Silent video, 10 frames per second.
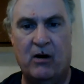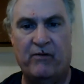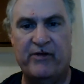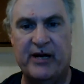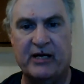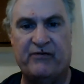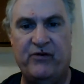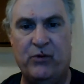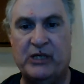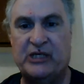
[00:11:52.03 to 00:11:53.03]
over the next
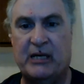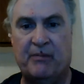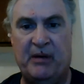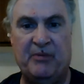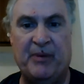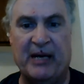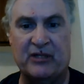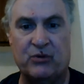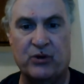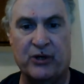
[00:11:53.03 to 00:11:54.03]
few weeks to get people
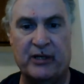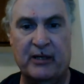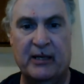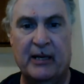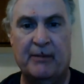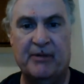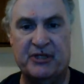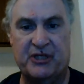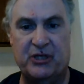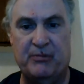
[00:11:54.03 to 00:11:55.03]
back to work, but
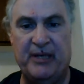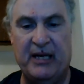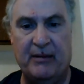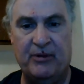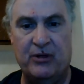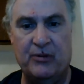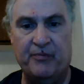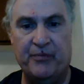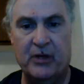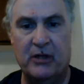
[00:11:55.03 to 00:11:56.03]
still be able
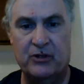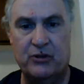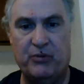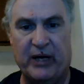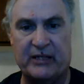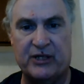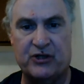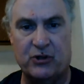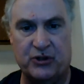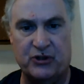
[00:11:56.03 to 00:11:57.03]
to practice
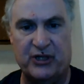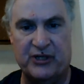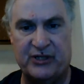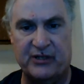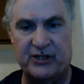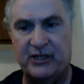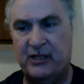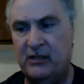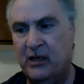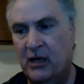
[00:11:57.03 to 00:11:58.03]
social
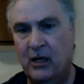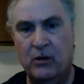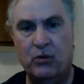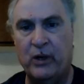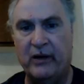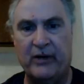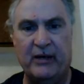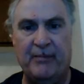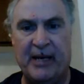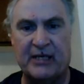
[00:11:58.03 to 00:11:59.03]
distancing,
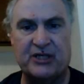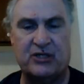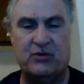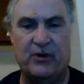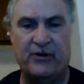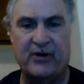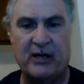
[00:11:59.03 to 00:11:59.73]
wearing masks when they're